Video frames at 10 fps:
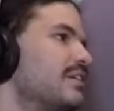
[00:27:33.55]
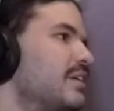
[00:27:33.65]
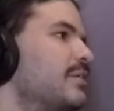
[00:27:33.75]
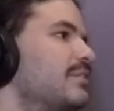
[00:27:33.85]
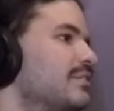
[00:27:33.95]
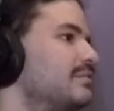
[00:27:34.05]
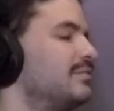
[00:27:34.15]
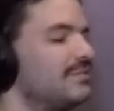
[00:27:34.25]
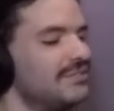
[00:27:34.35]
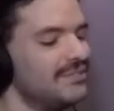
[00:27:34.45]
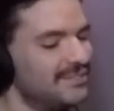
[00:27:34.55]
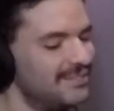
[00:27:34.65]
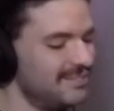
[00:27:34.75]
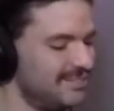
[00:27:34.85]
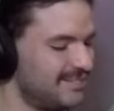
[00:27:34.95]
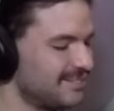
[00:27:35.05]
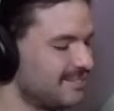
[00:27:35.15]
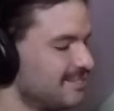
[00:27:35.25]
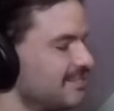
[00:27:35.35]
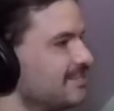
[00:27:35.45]
Yeah, and then
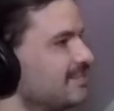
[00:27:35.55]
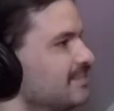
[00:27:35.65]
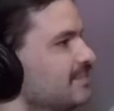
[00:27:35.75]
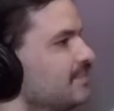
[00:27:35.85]
I